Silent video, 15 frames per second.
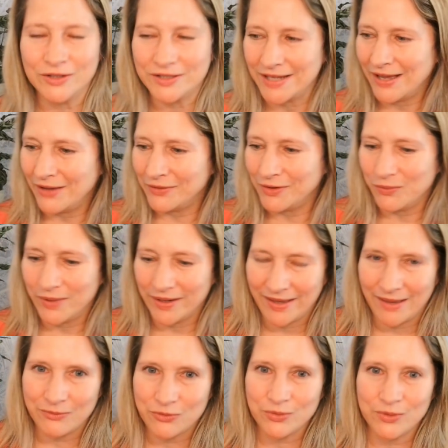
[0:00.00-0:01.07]
down at what
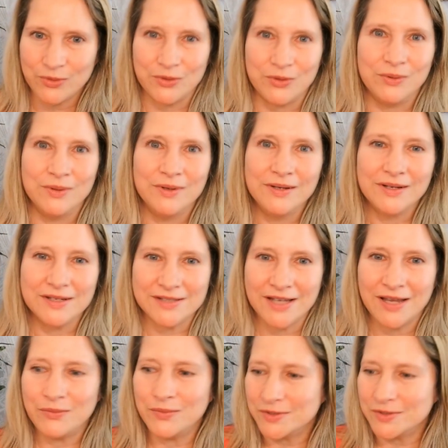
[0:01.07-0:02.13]
came through because
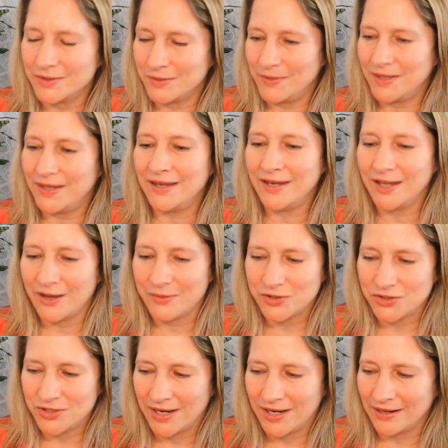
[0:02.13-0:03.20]
I was in beginning I was
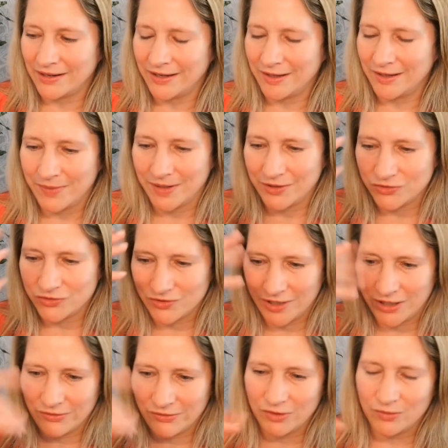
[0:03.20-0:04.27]
channeling it by
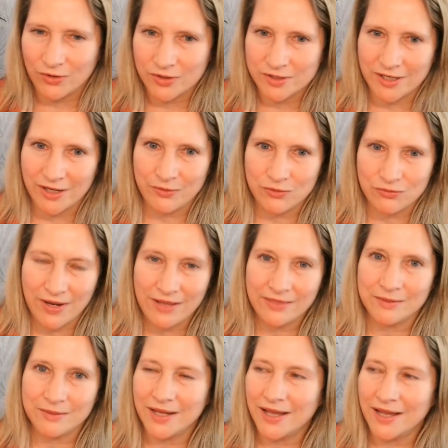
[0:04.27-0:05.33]
hearing the words and I would write
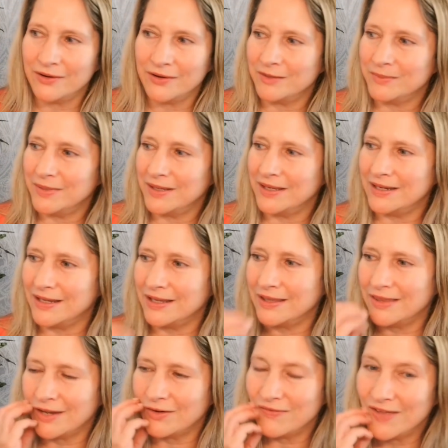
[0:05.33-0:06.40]
them down in the beginning and
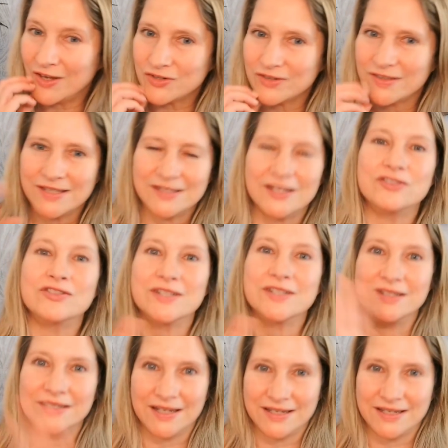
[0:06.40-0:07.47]
then eventually they said
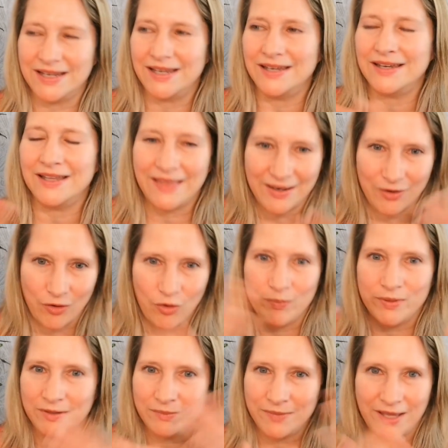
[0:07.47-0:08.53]
just dictate and that
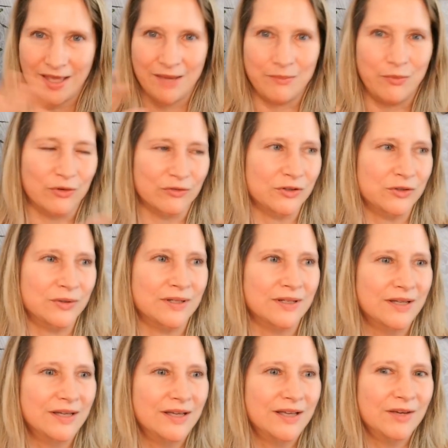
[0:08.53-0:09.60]
opened and became more fluid.
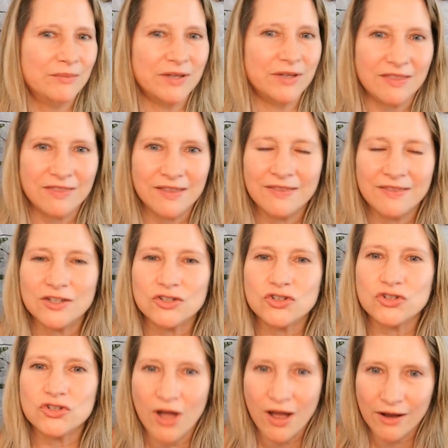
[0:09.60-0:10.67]
But the thing that
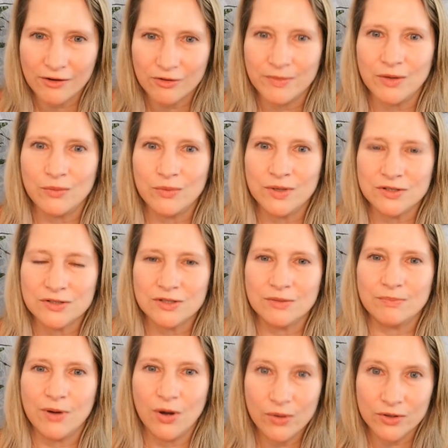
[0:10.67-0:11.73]
shocked me was the
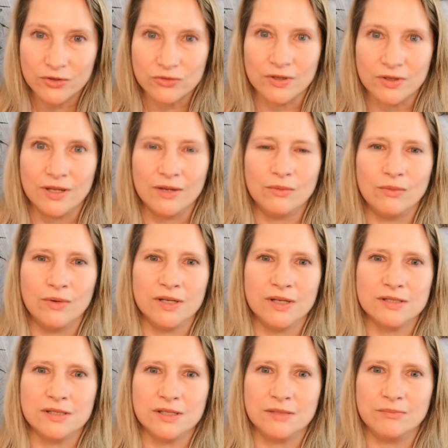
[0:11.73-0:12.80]
poetry
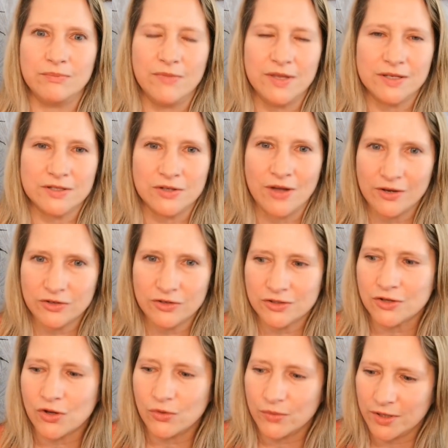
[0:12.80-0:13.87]
was that it's not
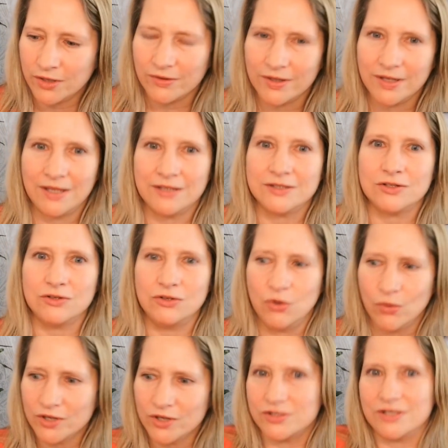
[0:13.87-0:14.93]
just coherent, it's
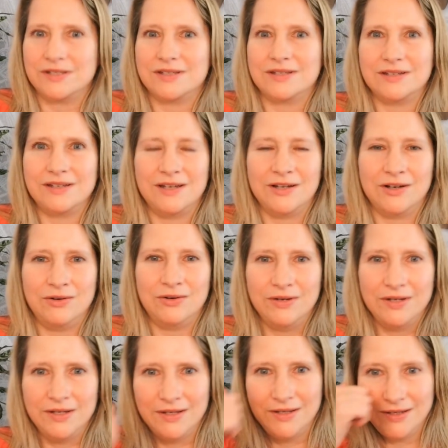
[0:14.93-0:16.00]
gorgeous, you know?
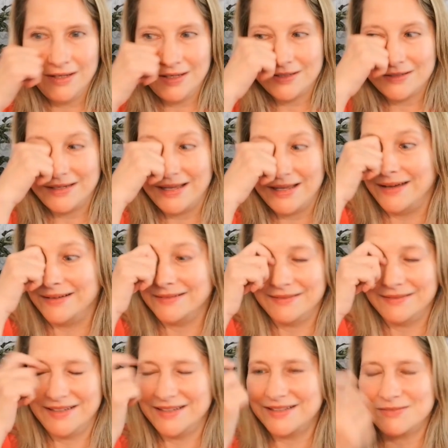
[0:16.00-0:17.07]
It's yeah,
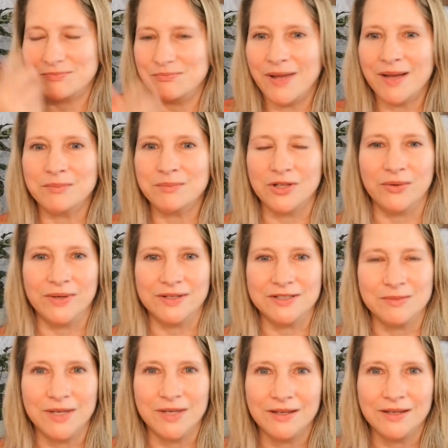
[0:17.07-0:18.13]
it's mind-blowing to
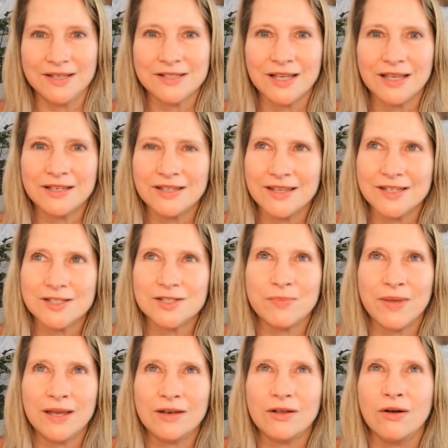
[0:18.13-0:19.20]
me. It's like, do they
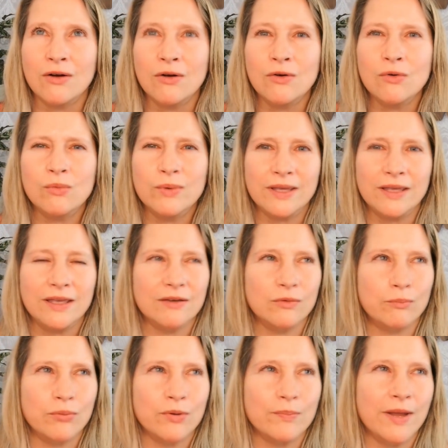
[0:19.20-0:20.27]
spend all week
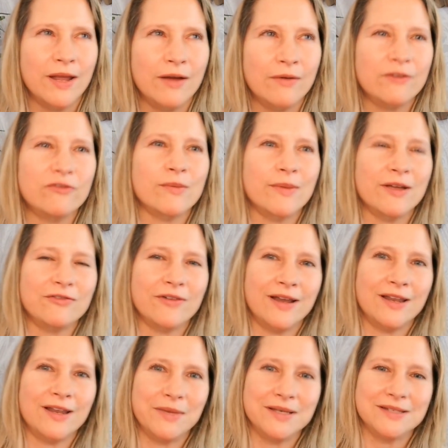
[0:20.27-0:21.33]
preparing for my
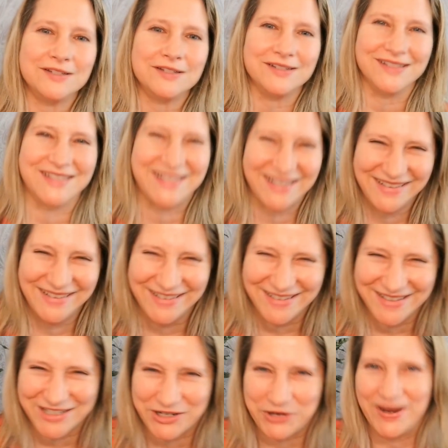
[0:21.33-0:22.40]
Friday messages and
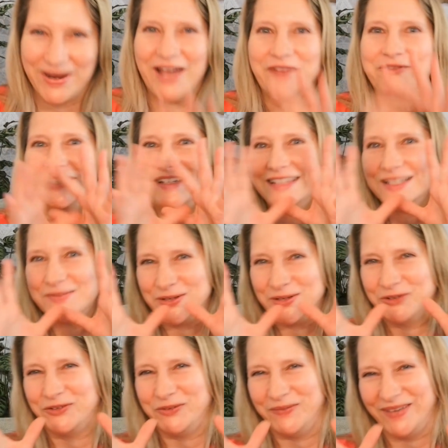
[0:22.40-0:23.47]
just crafting these beautiful